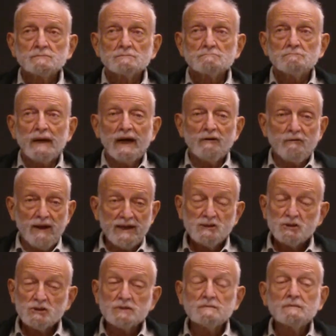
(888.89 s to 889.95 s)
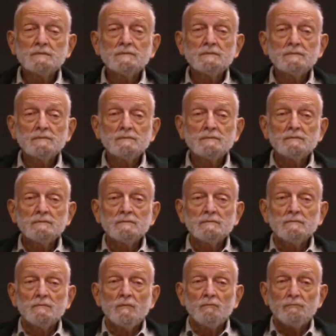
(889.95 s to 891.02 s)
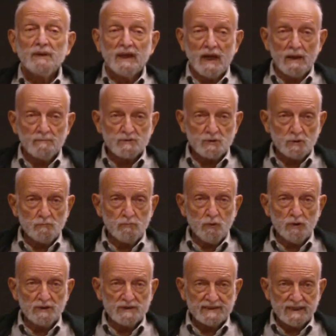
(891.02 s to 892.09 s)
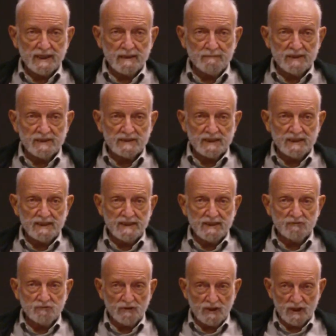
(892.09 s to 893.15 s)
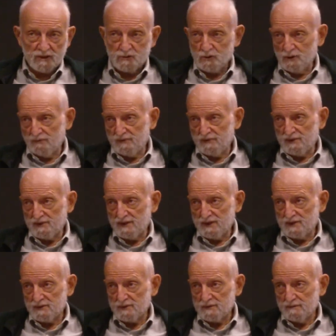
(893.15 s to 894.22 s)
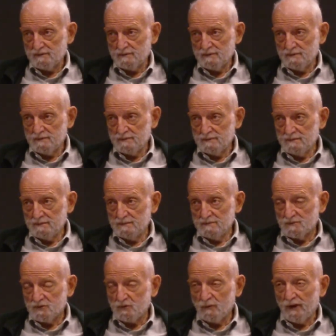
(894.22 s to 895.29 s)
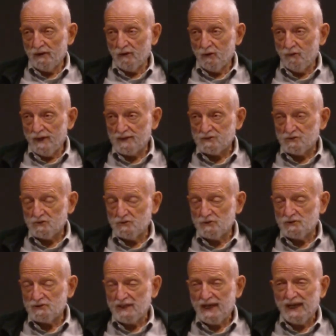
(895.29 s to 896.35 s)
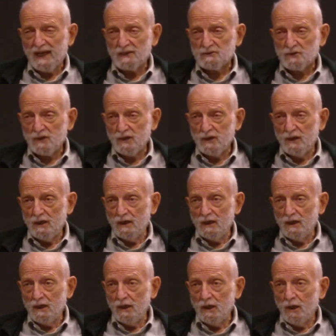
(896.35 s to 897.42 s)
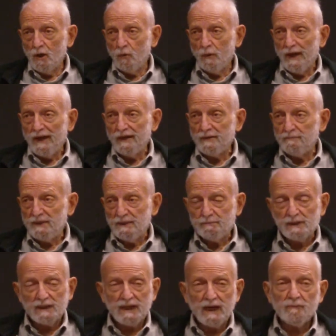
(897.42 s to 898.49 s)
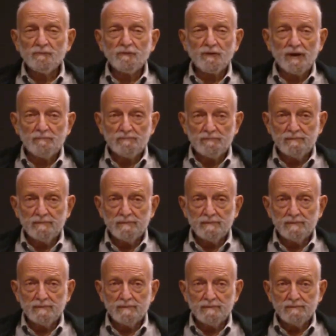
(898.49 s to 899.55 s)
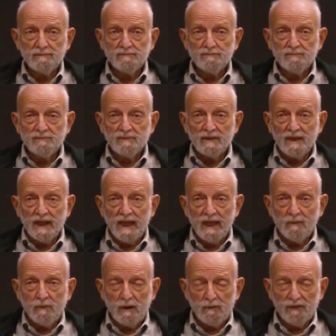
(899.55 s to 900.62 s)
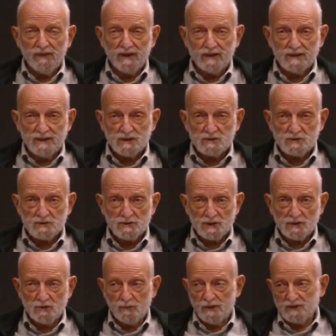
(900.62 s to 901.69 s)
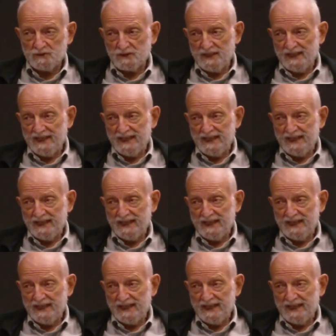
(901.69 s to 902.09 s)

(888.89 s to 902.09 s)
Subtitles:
Migration becomes an important element in the introduction of disease. So one of the questions is to ask, where did people come from? and what were the conditions under which they